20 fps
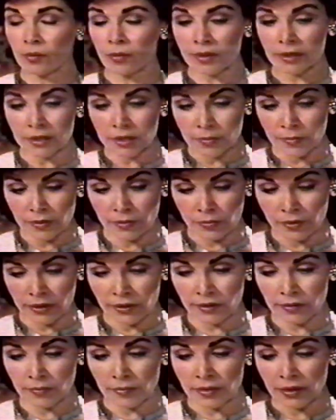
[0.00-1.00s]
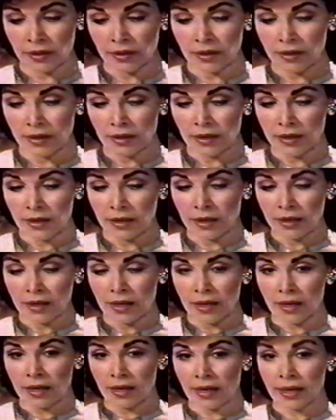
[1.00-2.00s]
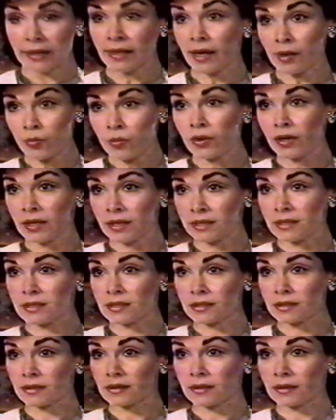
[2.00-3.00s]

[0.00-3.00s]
I wanted to be with them, and I was.